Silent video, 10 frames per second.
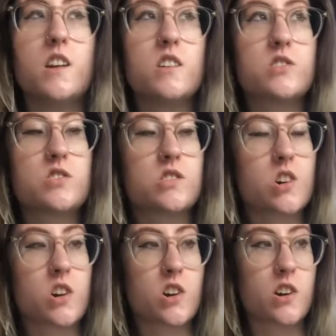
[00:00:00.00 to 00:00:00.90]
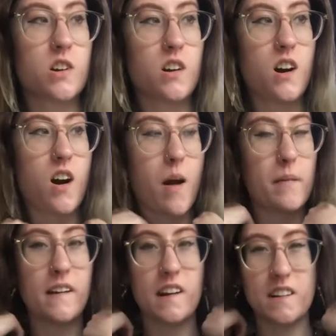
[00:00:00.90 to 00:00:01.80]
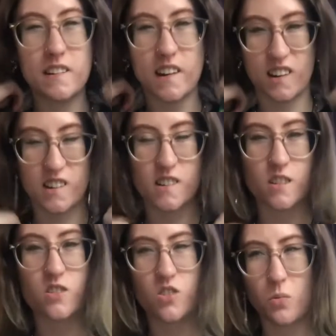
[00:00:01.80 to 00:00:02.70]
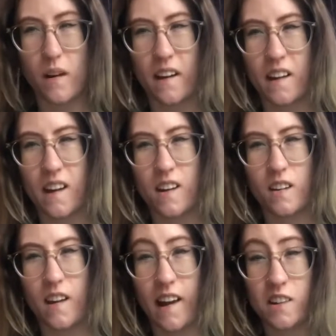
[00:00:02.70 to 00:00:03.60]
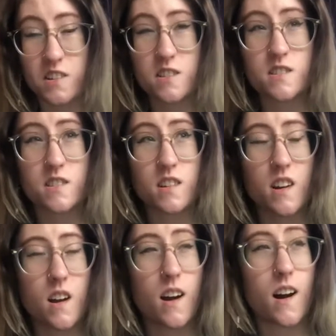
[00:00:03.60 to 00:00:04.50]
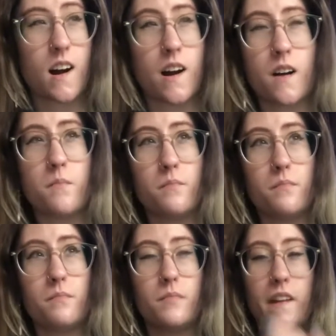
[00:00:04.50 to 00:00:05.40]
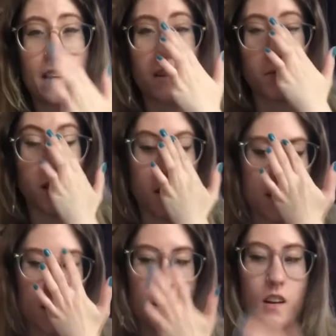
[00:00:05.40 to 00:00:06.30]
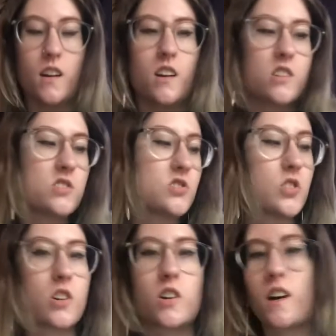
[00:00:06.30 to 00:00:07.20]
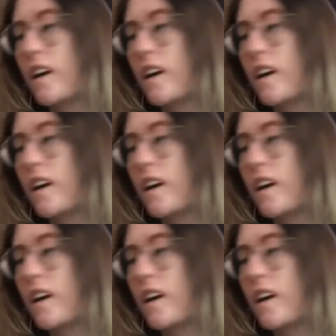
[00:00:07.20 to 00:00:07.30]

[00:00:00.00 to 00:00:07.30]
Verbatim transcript: so I've been getting tics. So when I get anxious, um, it gets worse. So I